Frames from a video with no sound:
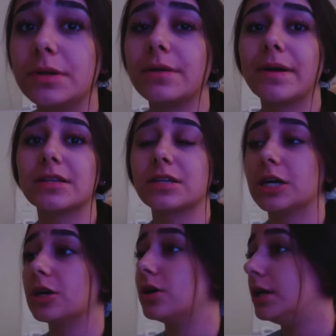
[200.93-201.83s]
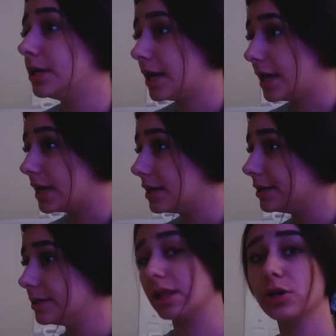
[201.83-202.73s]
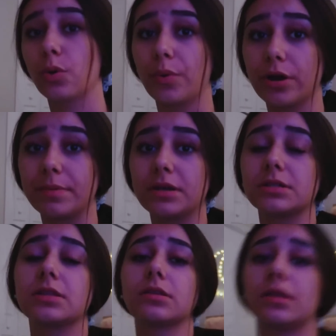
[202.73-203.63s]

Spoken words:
putting mascara on and I look weird because of the